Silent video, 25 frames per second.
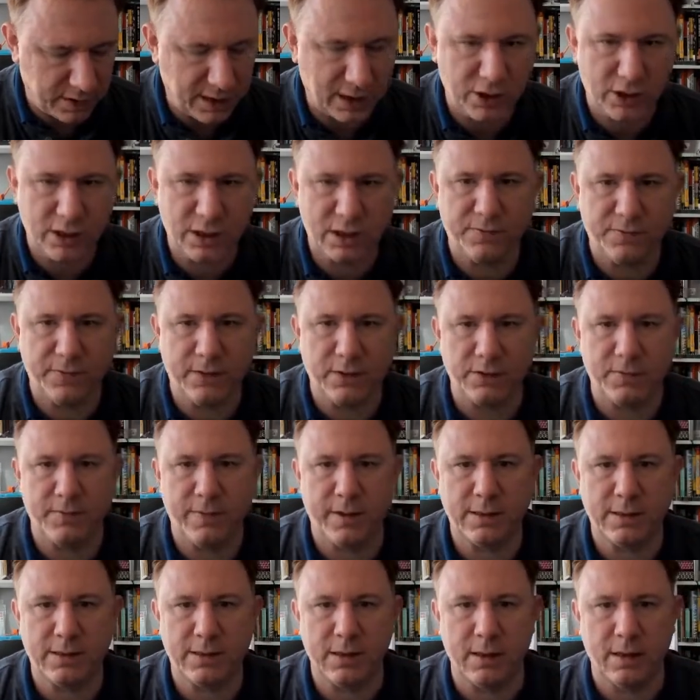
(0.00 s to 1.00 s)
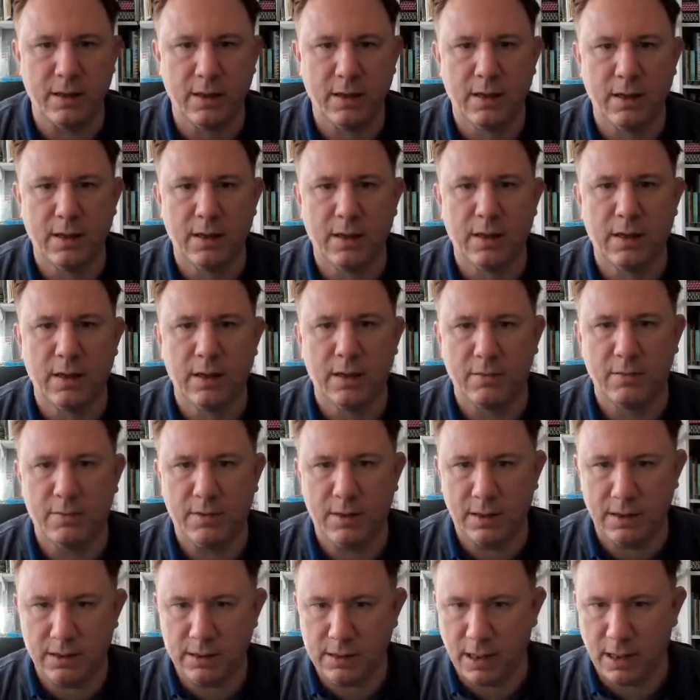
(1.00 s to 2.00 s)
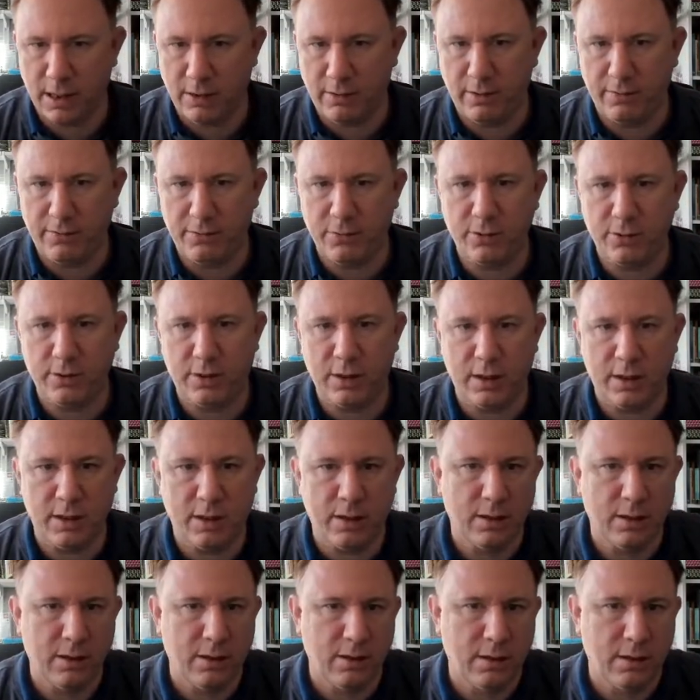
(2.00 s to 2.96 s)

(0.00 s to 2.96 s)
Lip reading: Actually, this feels better because now I've got the